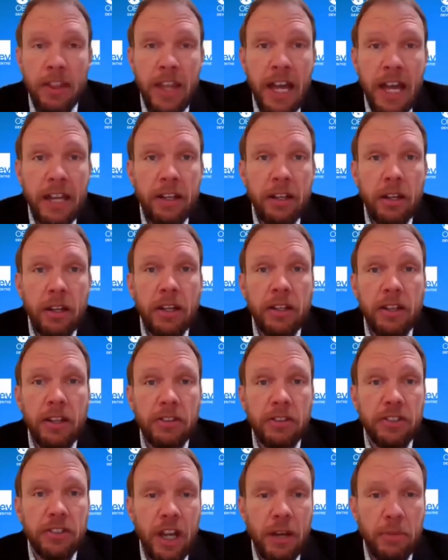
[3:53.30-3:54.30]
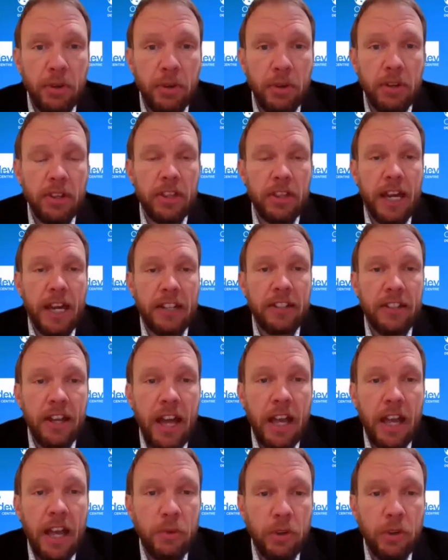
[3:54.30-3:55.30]
Then there's the number
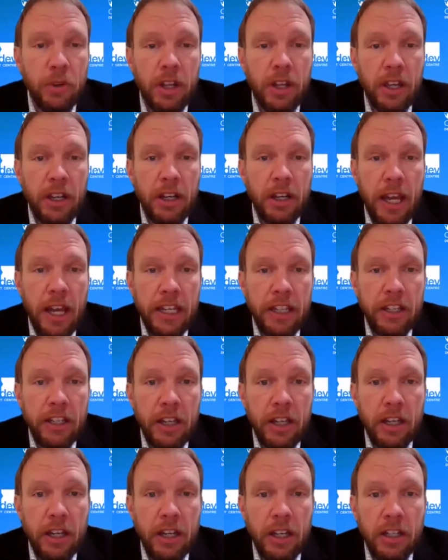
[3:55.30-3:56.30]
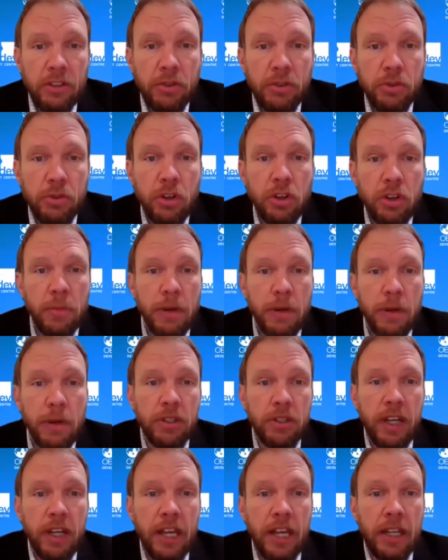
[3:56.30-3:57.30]
that I would like to talk
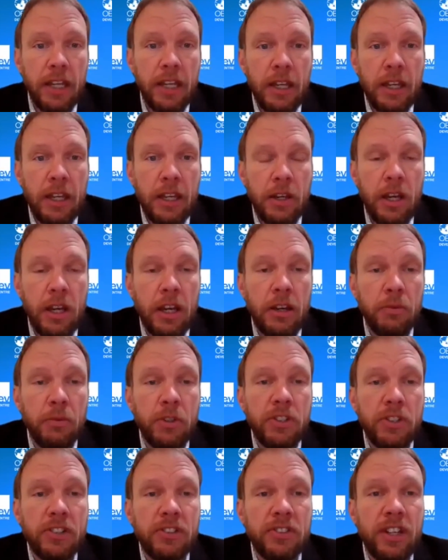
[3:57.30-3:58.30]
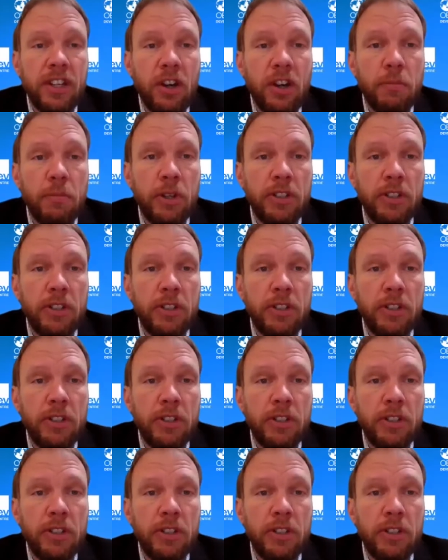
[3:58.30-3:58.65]
about today, which is